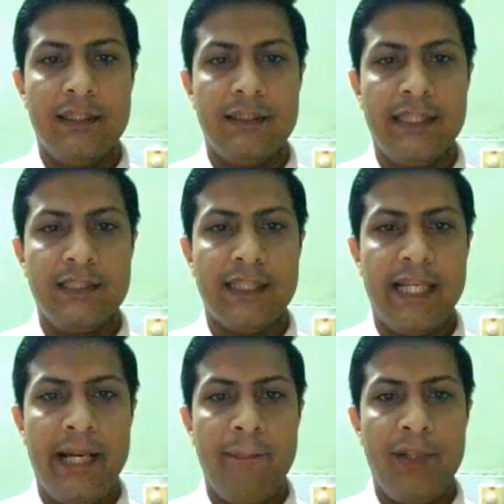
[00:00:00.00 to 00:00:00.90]
that is
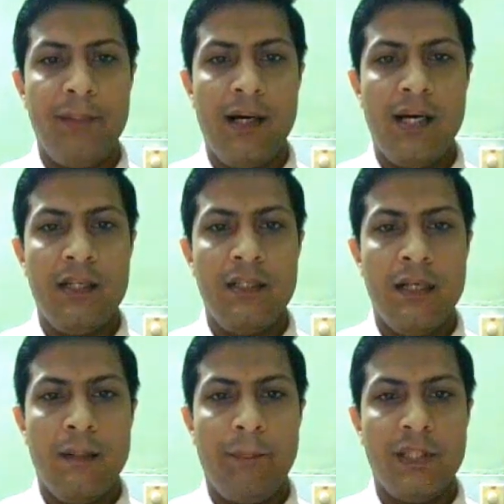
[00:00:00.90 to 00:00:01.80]
NP bar
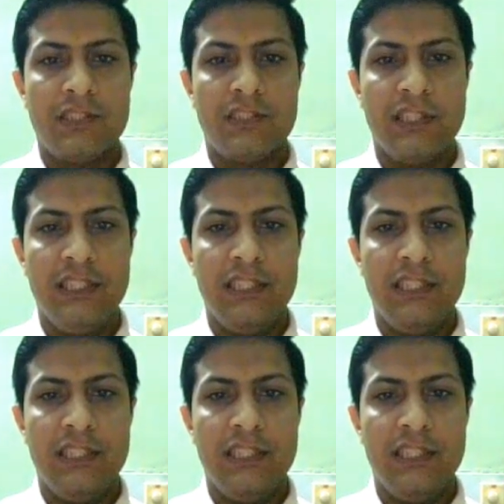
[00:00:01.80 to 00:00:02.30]
plus 3